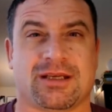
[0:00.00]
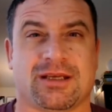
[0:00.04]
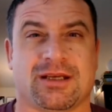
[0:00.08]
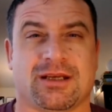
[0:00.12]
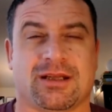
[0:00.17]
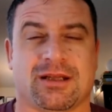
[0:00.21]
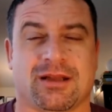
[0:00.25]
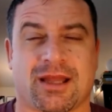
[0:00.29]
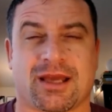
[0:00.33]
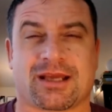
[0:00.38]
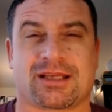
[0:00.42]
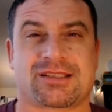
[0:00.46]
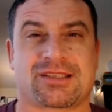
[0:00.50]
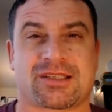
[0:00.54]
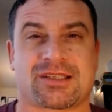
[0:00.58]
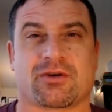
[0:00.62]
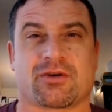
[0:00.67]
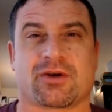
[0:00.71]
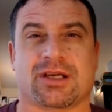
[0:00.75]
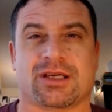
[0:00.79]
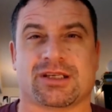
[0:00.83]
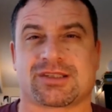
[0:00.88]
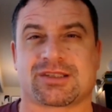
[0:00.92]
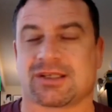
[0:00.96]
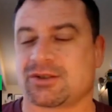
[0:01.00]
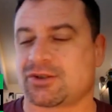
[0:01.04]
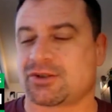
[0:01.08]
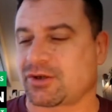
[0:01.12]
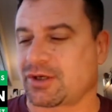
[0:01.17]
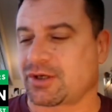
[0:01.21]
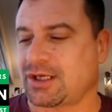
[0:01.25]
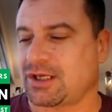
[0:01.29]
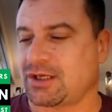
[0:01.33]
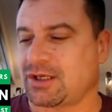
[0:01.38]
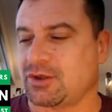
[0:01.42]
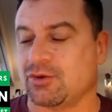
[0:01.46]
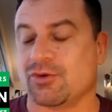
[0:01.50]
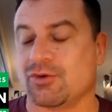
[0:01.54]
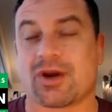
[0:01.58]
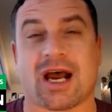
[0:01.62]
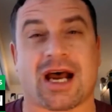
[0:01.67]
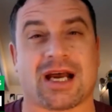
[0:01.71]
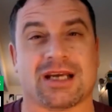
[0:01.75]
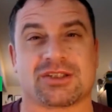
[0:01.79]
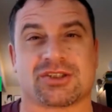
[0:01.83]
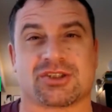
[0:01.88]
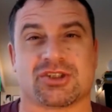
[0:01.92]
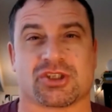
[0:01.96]
like serious injury, you
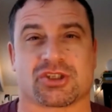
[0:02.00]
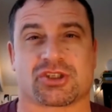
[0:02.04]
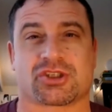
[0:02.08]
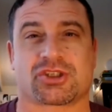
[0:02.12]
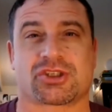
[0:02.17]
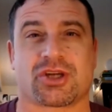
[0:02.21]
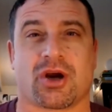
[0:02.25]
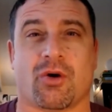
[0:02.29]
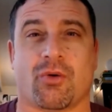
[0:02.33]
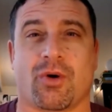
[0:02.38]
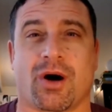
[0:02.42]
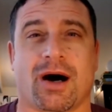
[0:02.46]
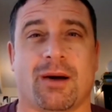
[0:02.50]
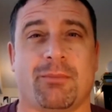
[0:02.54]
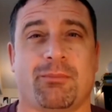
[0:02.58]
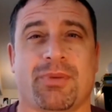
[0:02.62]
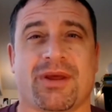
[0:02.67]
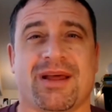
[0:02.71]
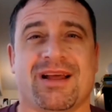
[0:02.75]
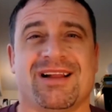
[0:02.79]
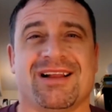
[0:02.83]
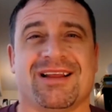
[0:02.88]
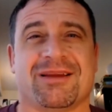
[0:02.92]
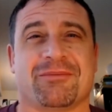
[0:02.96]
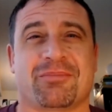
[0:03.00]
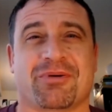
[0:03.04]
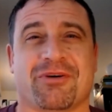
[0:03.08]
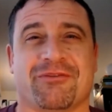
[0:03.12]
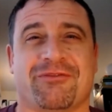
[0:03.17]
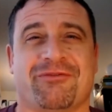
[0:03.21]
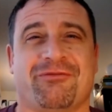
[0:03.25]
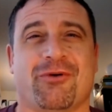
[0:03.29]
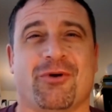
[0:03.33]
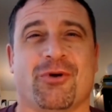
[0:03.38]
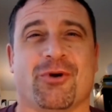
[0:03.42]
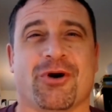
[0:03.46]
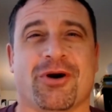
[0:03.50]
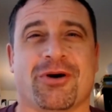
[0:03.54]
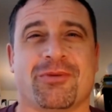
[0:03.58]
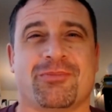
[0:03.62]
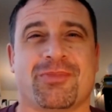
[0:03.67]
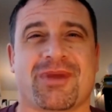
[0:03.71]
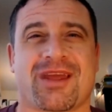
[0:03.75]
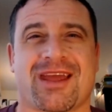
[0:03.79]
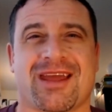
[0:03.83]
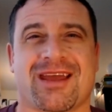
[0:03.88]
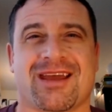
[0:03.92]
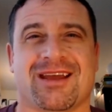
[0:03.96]
guys just show up, perform
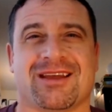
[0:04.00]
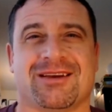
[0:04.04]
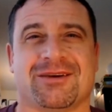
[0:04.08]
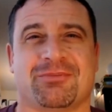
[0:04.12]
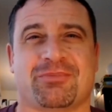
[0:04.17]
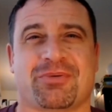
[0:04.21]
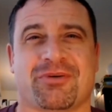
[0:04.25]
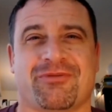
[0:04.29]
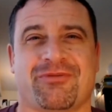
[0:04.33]
in